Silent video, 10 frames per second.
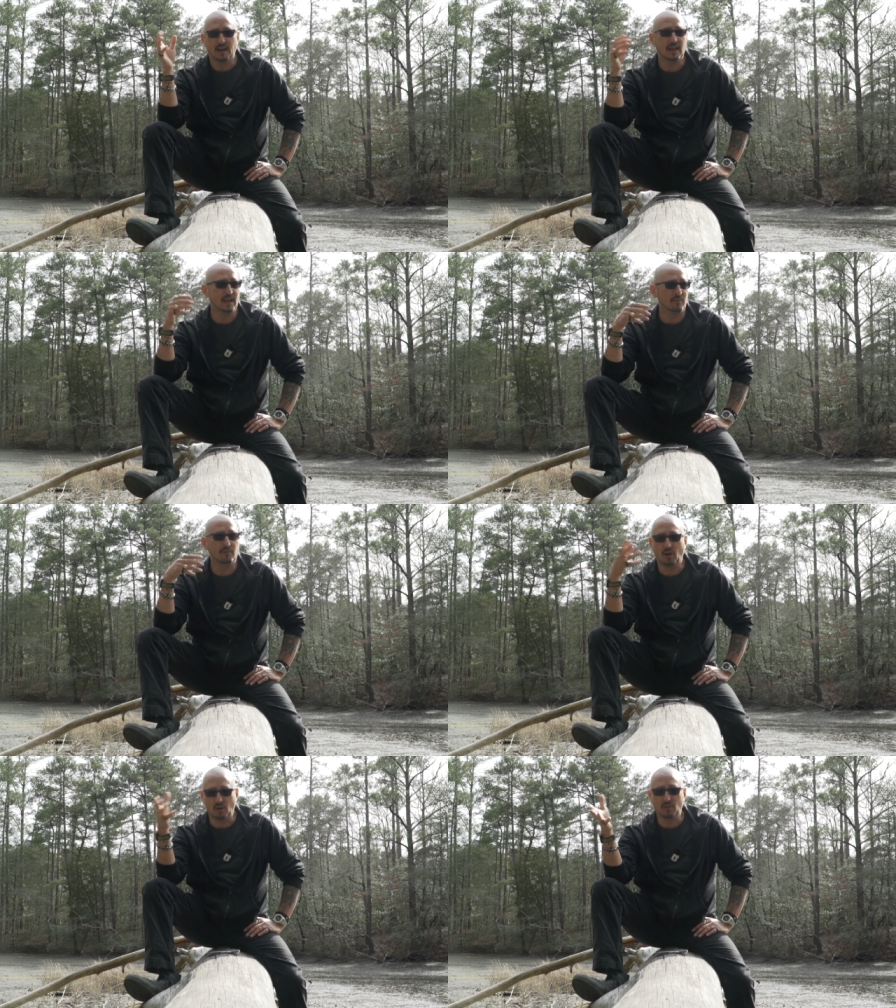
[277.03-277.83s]
I have
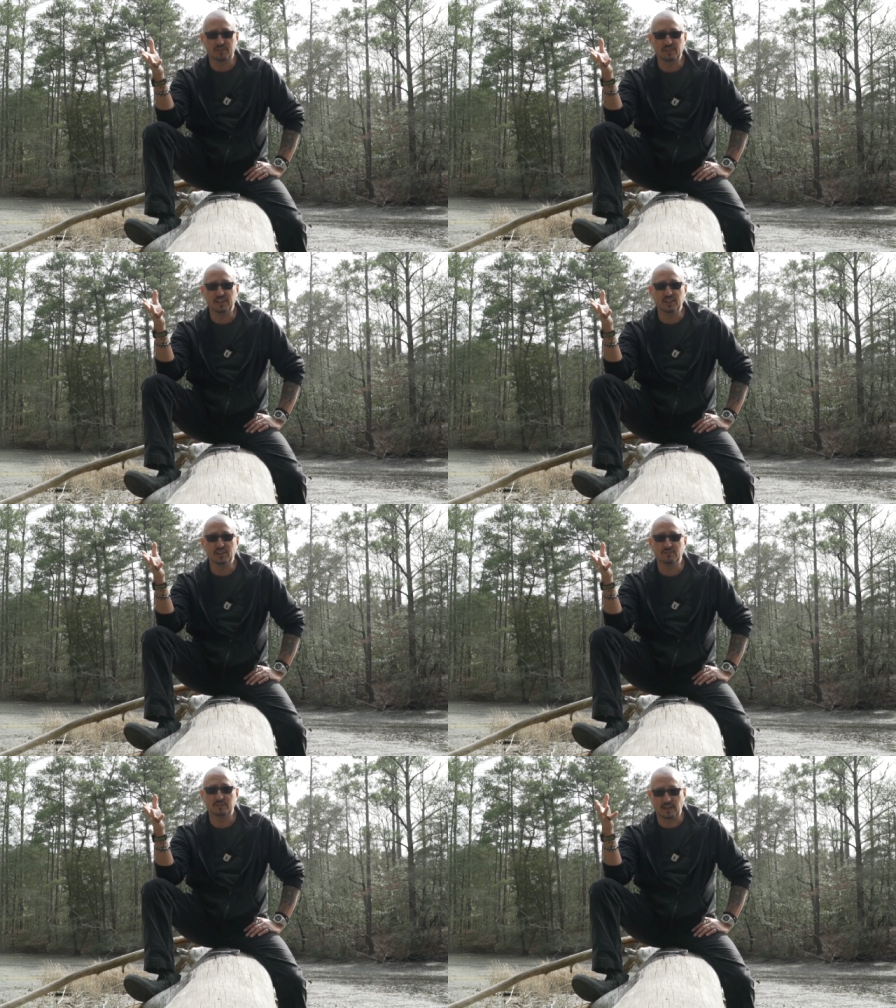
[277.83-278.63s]
all this
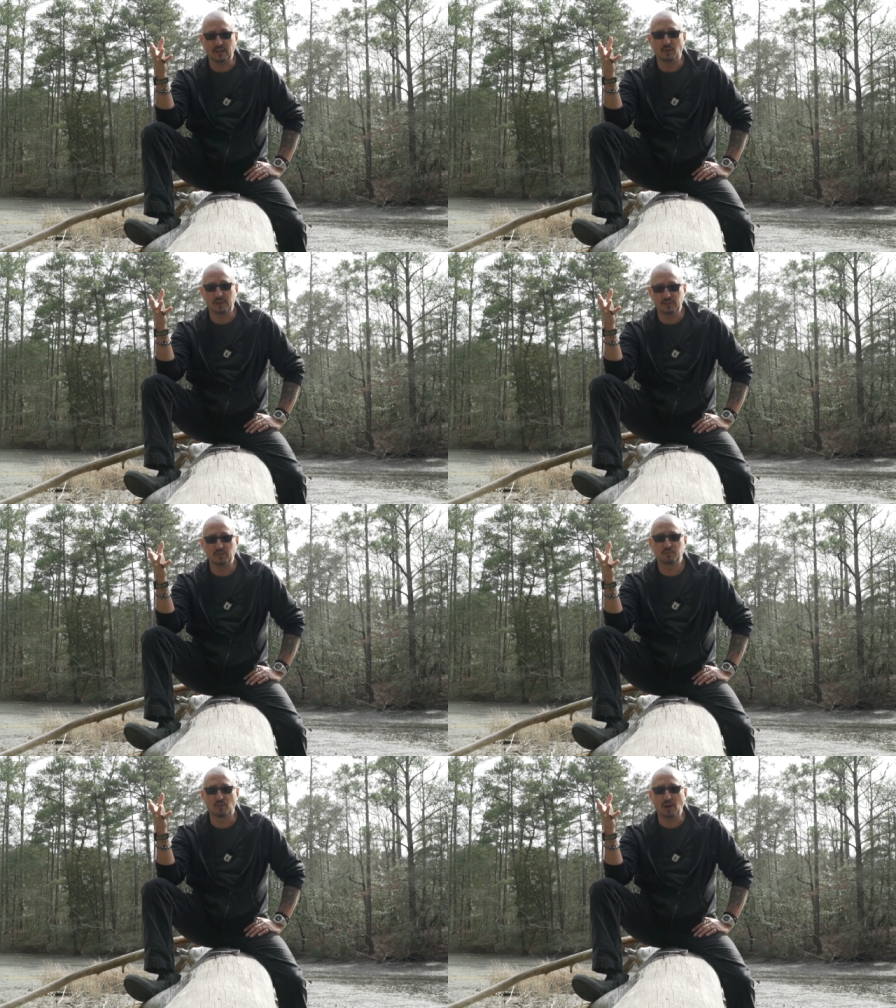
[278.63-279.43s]
gear that I know how to
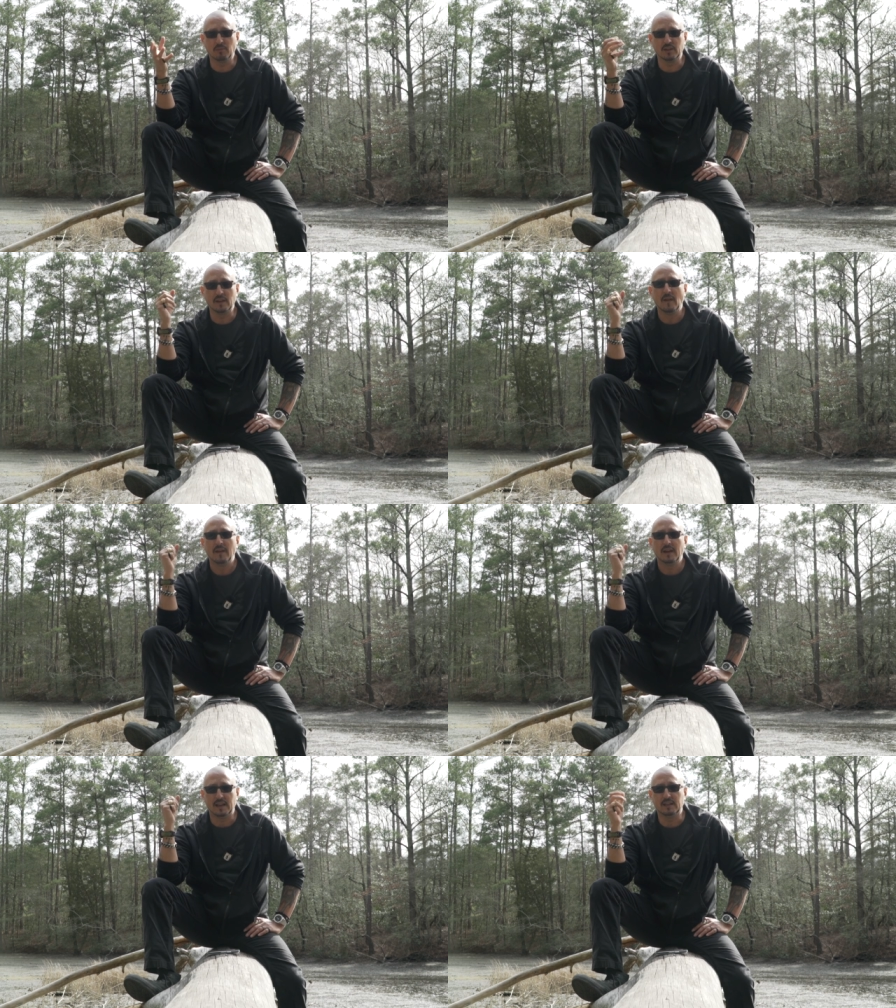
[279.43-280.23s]
use properly,
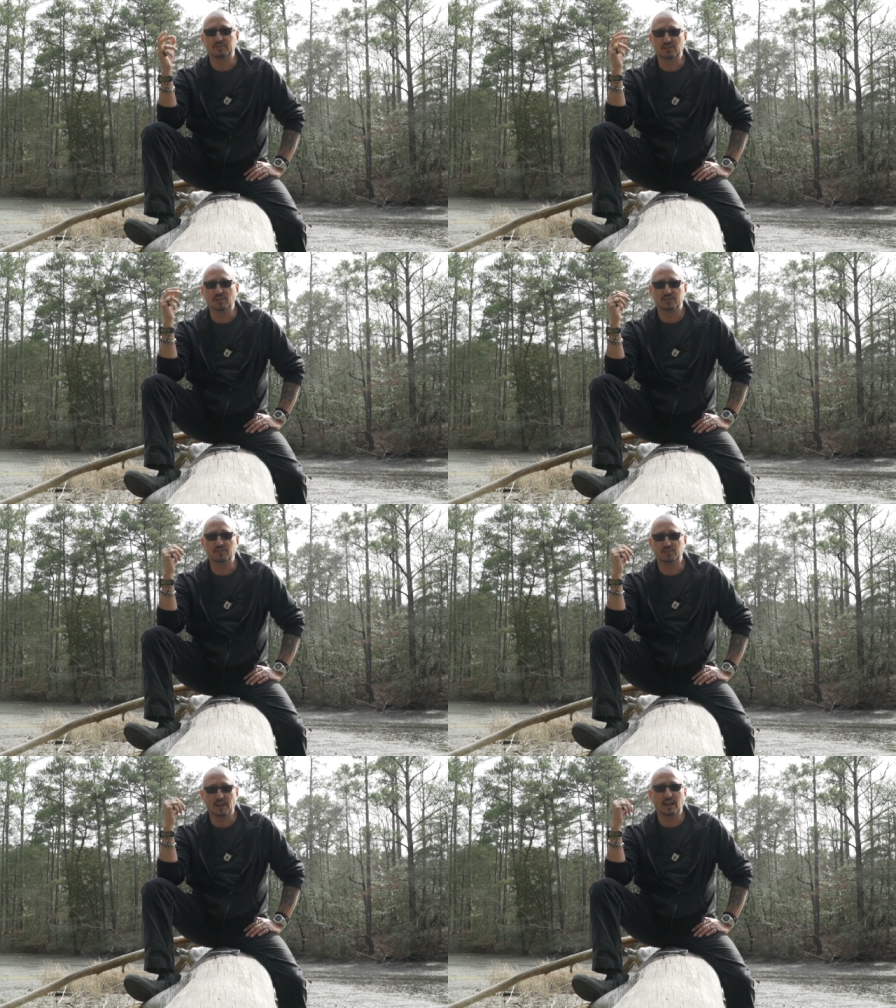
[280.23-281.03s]
I have started to
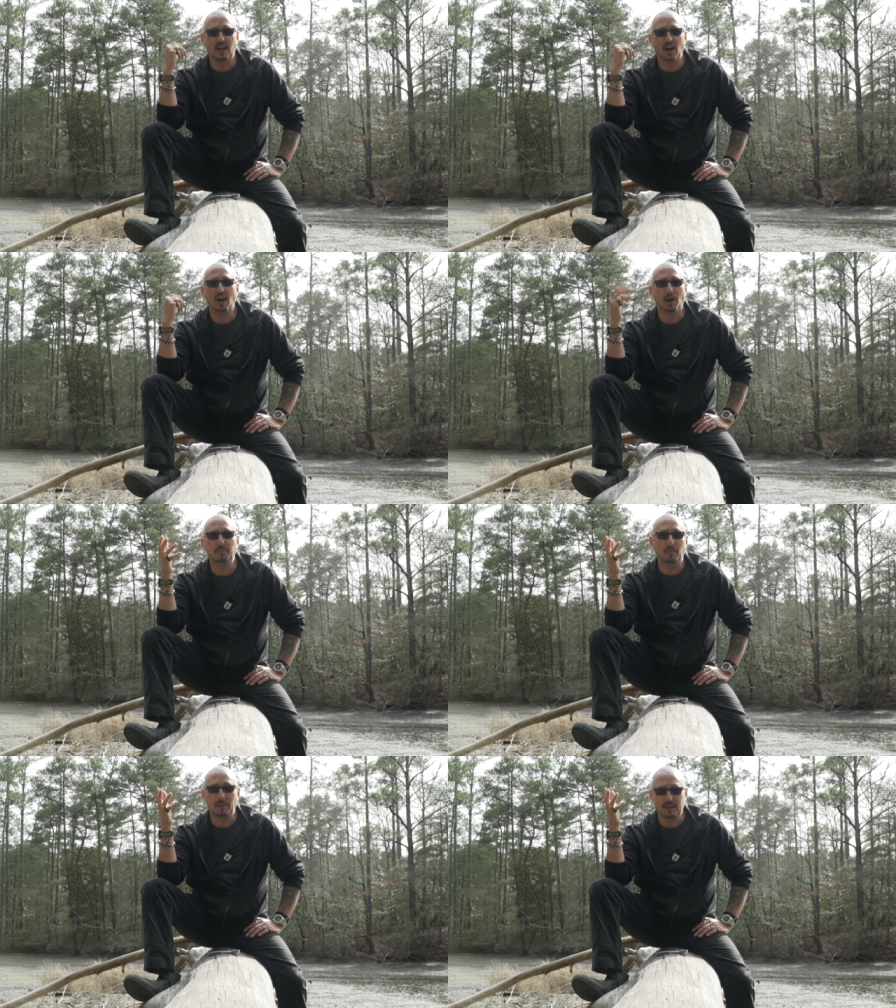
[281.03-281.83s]
try to up
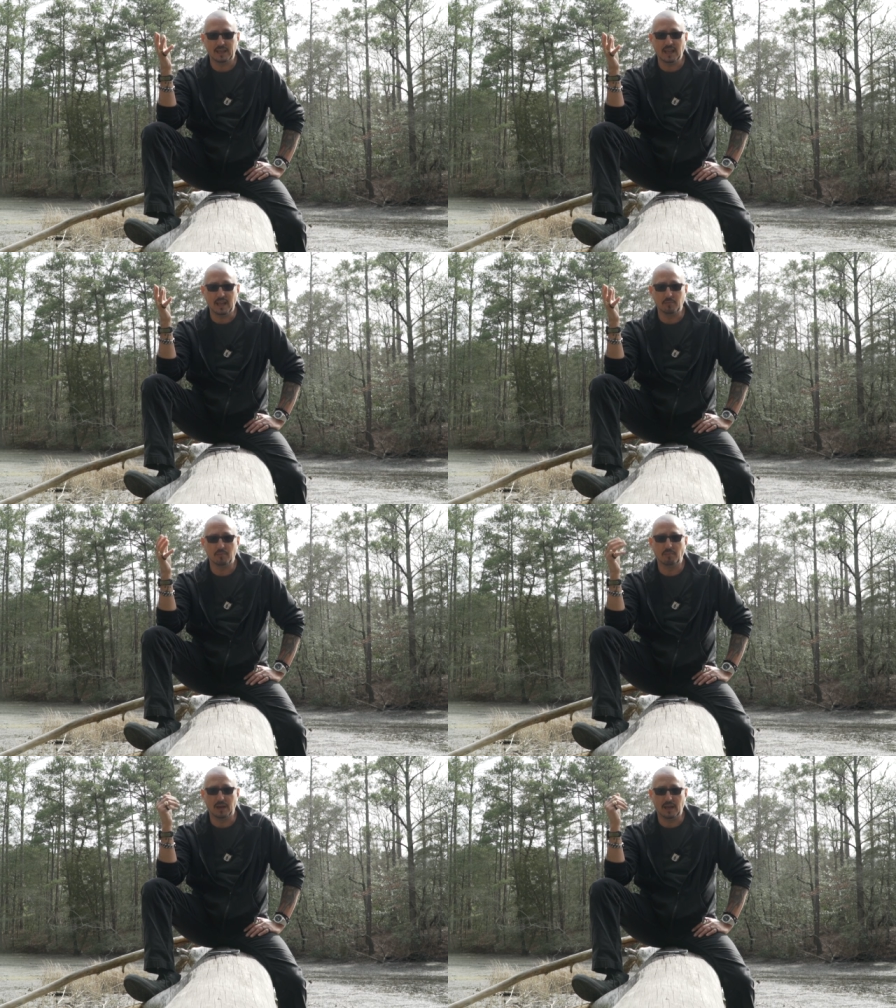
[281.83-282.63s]
my game
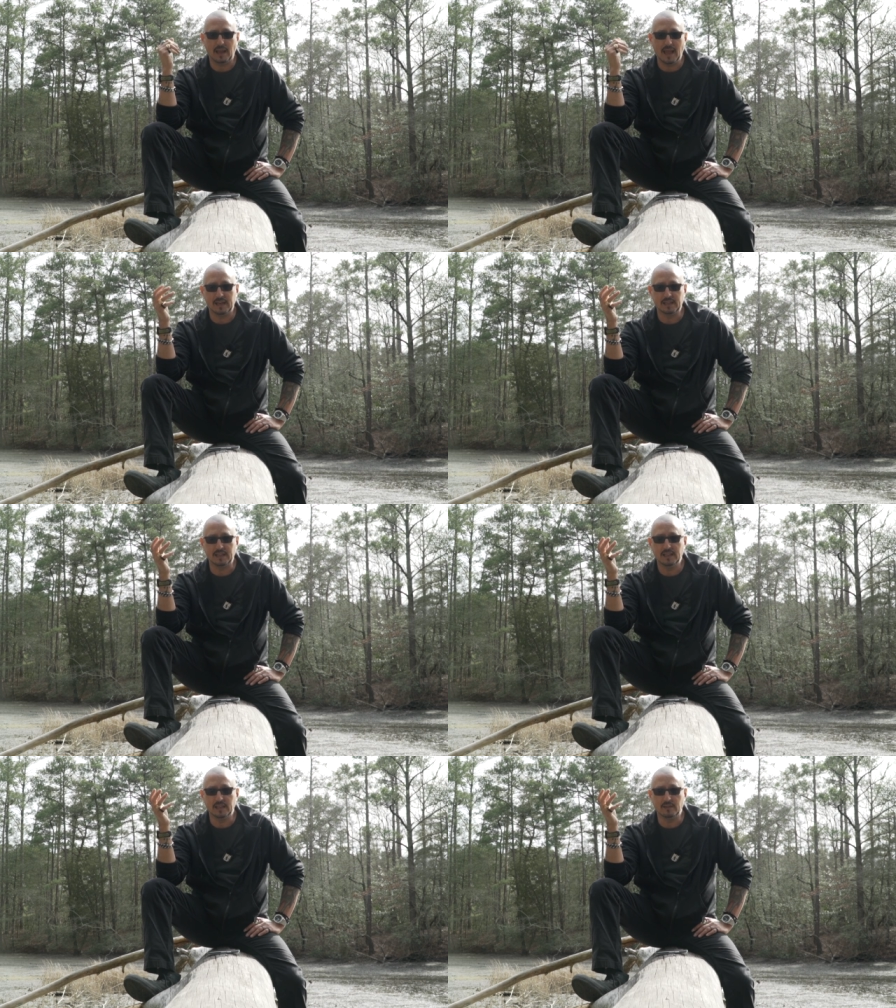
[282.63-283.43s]
by adding
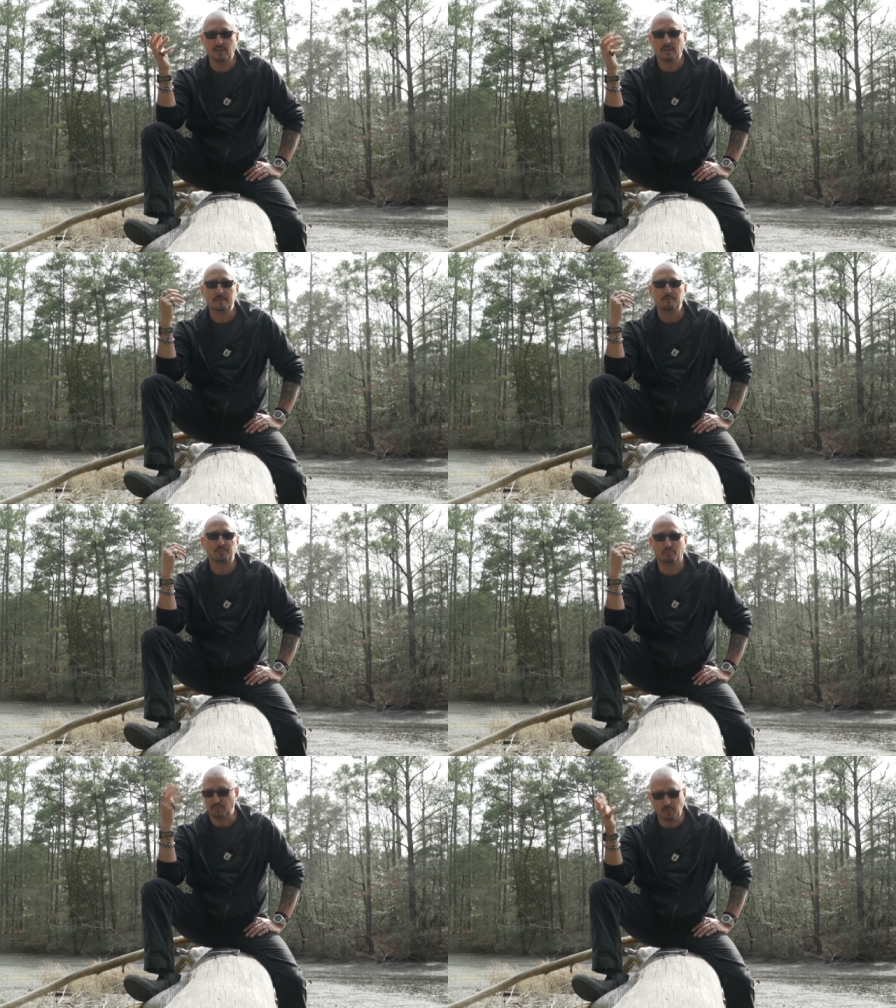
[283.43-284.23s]
in
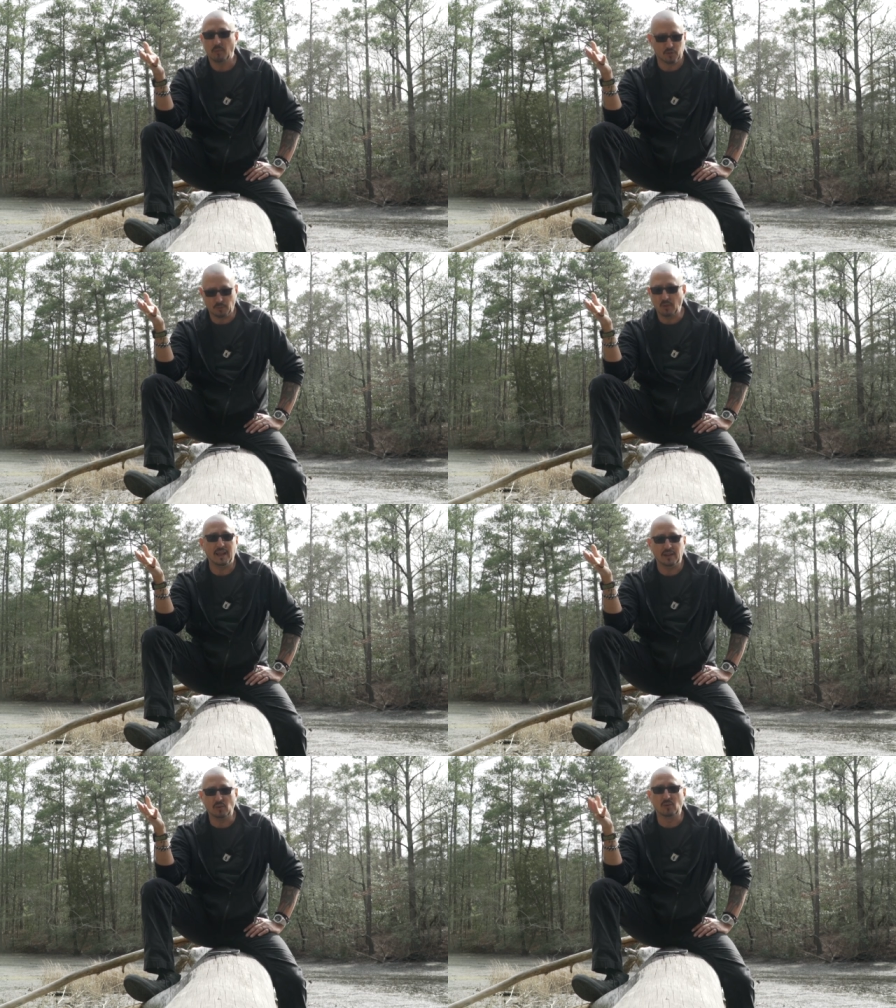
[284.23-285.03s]
the multiple
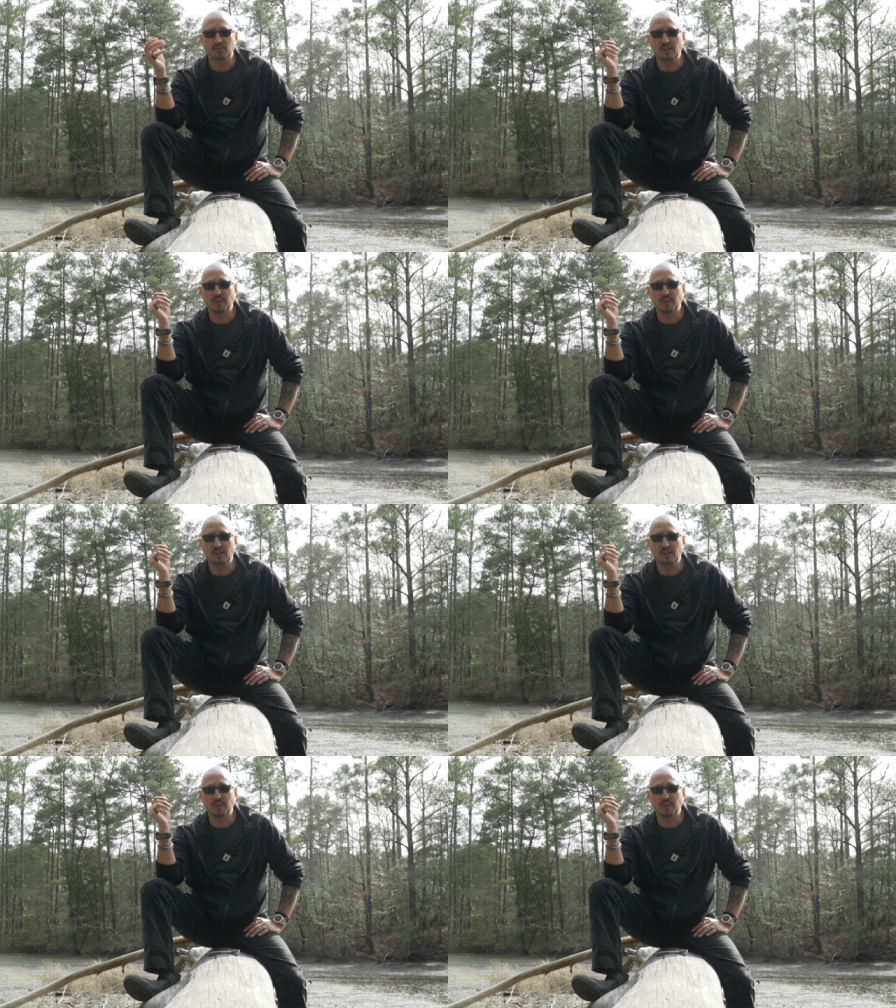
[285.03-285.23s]
angles.